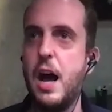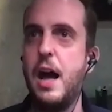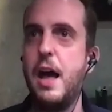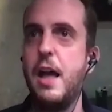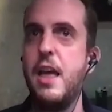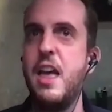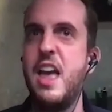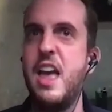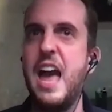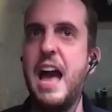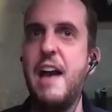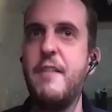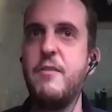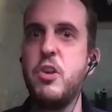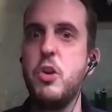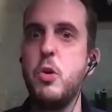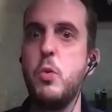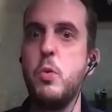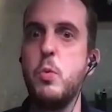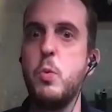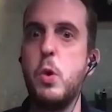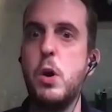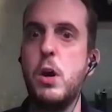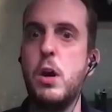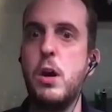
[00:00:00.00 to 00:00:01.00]
have you
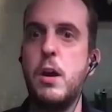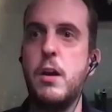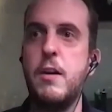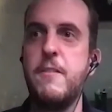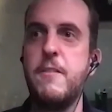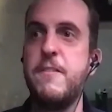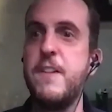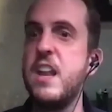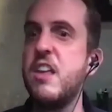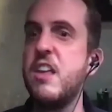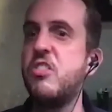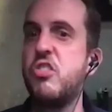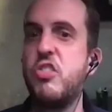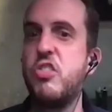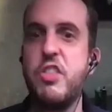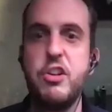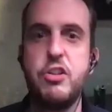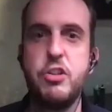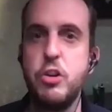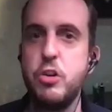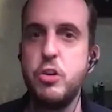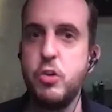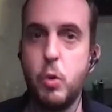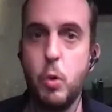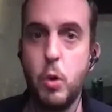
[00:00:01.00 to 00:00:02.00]
finished the
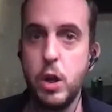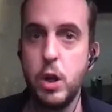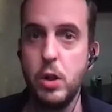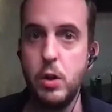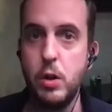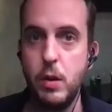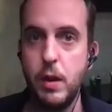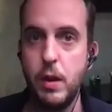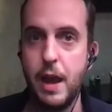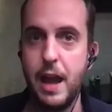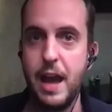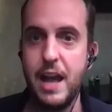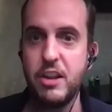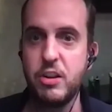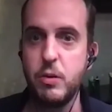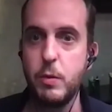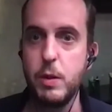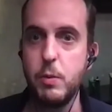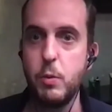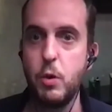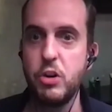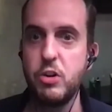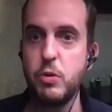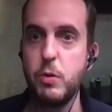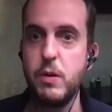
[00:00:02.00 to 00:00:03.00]
tutorial and do we
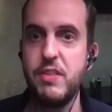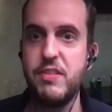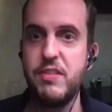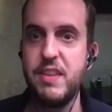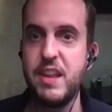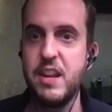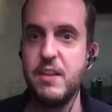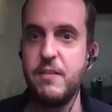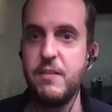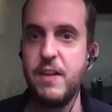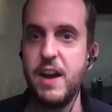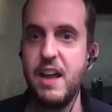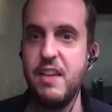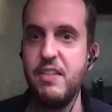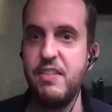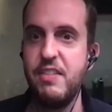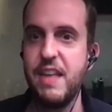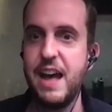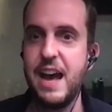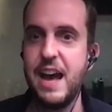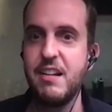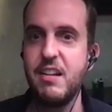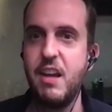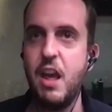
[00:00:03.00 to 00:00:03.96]
want to incentivize that